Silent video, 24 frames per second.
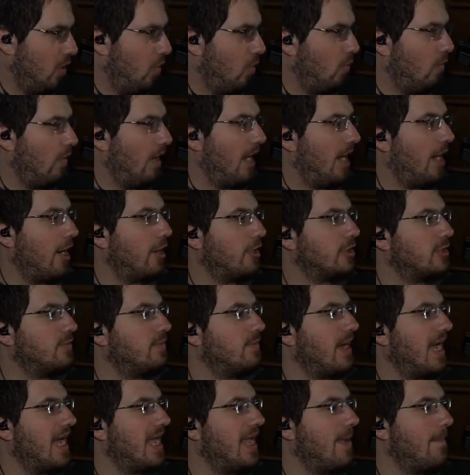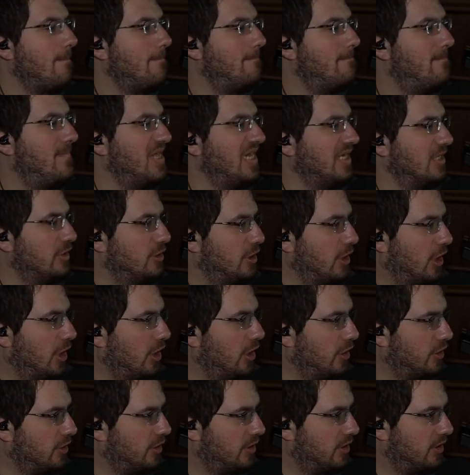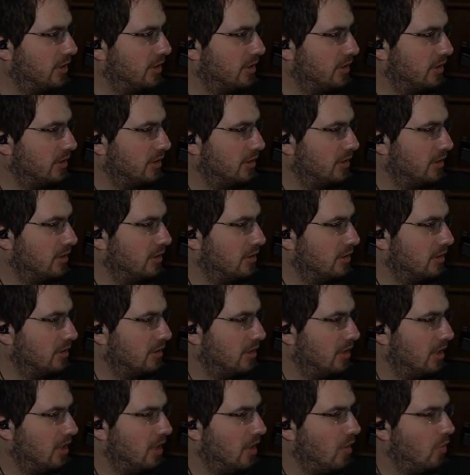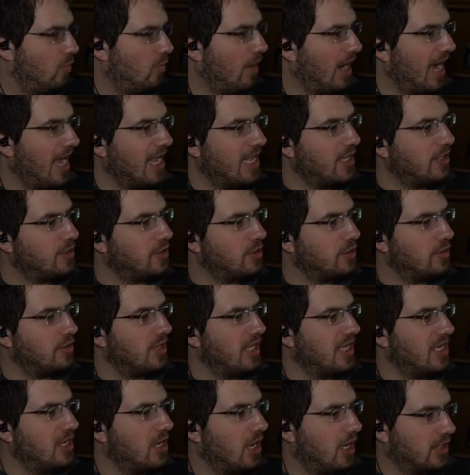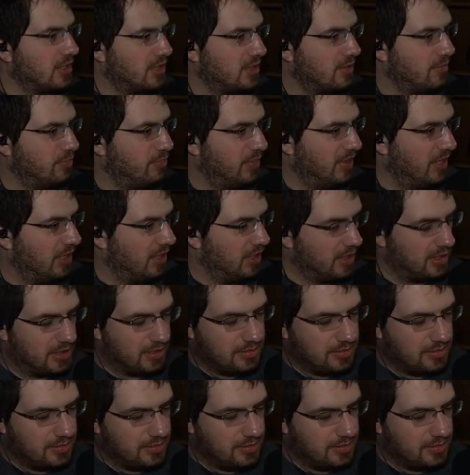Where's my builders? Why do they not build?